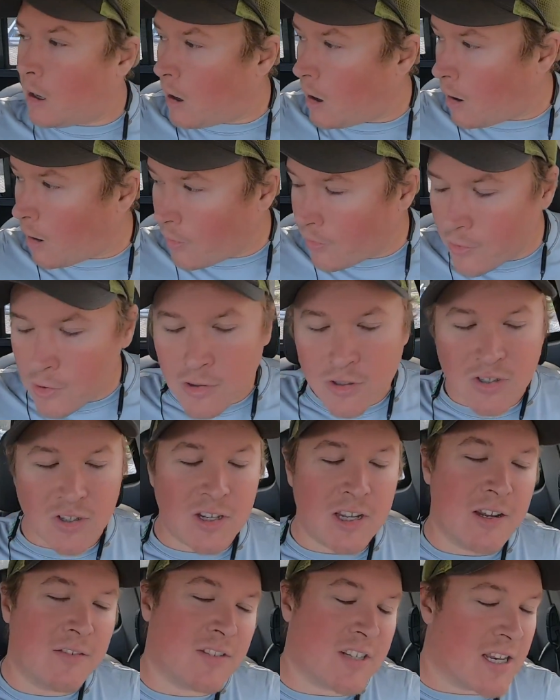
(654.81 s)
All those
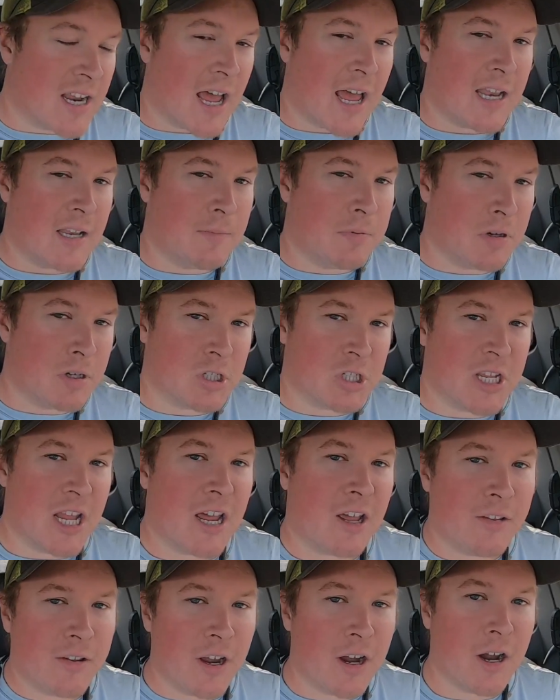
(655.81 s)
leaves that I had to push
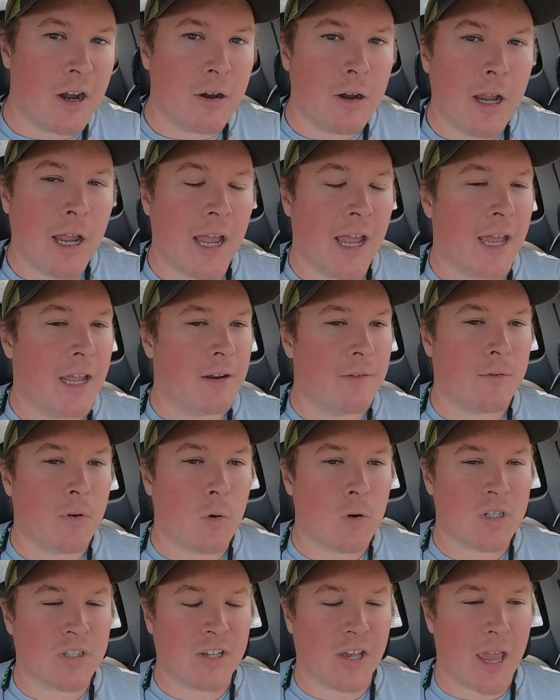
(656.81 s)
down there, and of
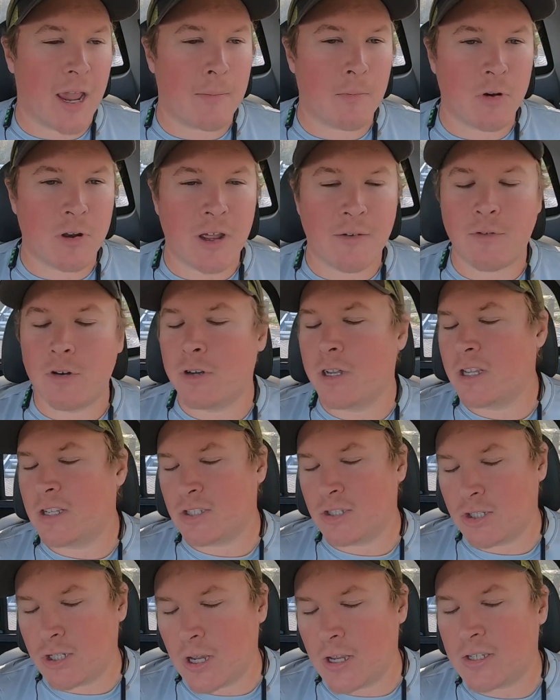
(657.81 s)
course the camera never
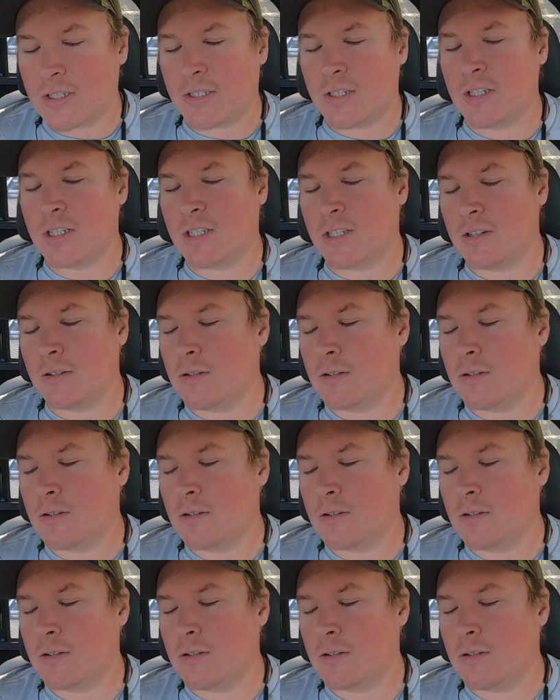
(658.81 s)
does justice.